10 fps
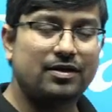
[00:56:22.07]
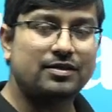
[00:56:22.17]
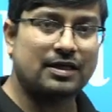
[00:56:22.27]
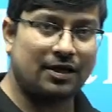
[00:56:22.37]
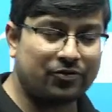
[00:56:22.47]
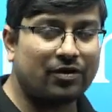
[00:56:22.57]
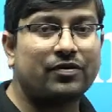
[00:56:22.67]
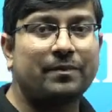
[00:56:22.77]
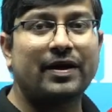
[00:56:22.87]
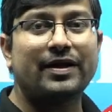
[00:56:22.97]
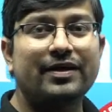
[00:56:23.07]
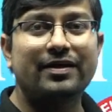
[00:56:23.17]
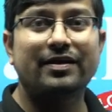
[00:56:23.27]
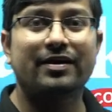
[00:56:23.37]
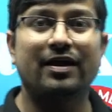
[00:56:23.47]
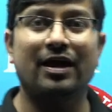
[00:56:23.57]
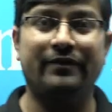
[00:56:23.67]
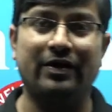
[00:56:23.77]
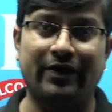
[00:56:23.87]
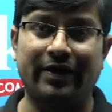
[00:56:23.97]
Thank you, everybody. Have
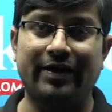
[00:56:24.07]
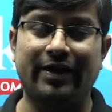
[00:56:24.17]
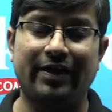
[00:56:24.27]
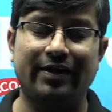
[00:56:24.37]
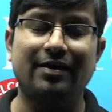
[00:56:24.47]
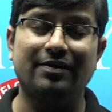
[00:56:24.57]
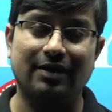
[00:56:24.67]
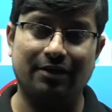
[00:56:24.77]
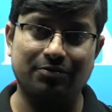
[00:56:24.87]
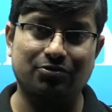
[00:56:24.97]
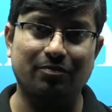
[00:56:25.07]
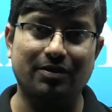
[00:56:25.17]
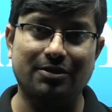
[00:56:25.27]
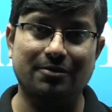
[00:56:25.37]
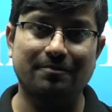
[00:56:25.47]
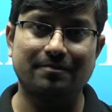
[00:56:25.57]
a great day ahead. Thank you so much.